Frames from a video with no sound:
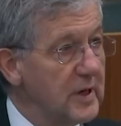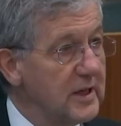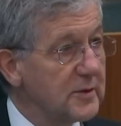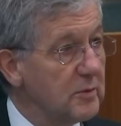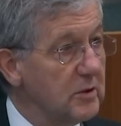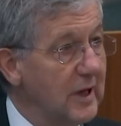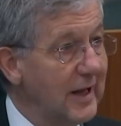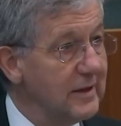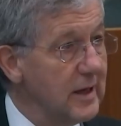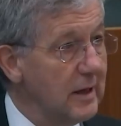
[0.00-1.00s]
Briggs will
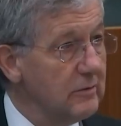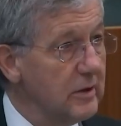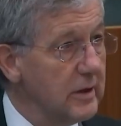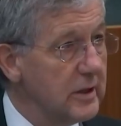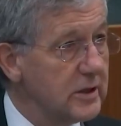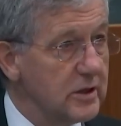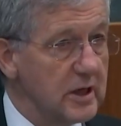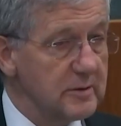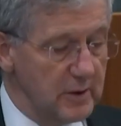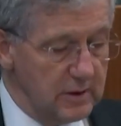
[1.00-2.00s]
hand down this
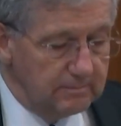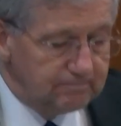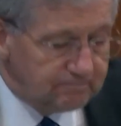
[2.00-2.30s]
judgment.